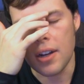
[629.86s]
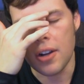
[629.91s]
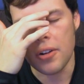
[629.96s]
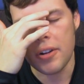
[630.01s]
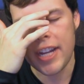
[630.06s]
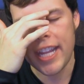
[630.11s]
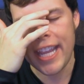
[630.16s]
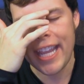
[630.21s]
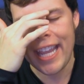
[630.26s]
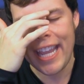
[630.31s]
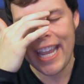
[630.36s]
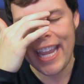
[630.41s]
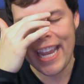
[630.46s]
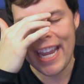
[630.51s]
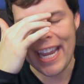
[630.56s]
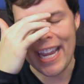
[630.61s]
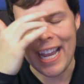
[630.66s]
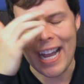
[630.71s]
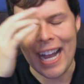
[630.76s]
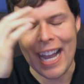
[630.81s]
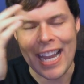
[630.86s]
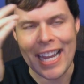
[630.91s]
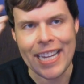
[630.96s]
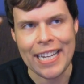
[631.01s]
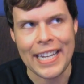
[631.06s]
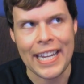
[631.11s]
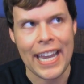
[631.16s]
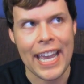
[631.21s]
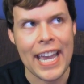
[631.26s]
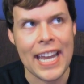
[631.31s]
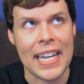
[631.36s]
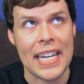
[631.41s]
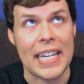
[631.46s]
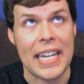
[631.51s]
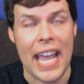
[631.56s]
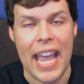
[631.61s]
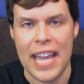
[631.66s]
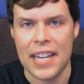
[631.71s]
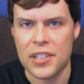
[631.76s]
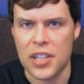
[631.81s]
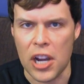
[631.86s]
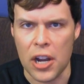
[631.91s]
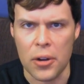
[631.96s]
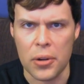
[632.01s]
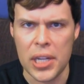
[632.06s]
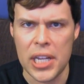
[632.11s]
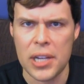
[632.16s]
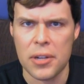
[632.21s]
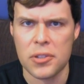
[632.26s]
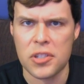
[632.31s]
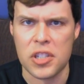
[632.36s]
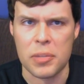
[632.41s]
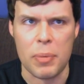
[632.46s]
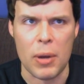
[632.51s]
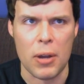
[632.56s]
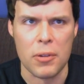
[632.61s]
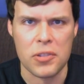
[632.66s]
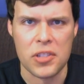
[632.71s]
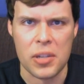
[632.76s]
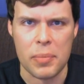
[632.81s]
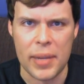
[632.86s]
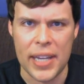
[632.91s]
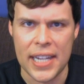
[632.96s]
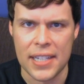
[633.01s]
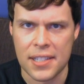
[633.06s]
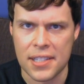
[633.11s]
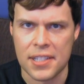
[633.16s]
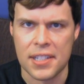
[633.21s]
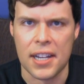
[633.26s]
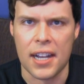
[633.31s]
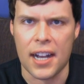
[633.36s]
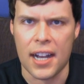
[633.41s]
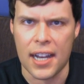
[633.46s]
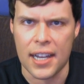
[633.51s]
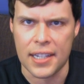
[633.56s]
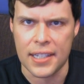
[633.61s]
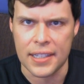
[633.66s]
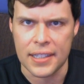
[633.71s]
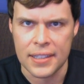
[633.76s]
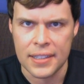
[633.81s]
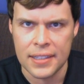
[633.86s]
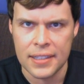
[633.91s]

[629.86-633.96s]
Okay, I get it. Antonio's supposed to be a stud.